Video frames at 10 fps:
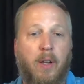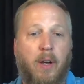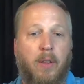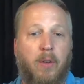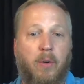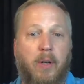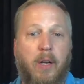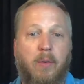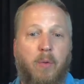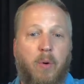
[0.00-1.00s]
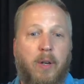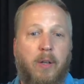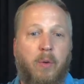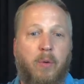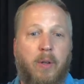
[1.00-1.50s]

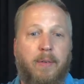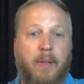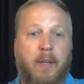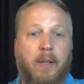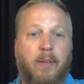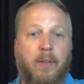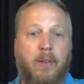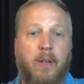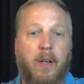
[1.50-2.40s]
13:14 through 17. It says, "And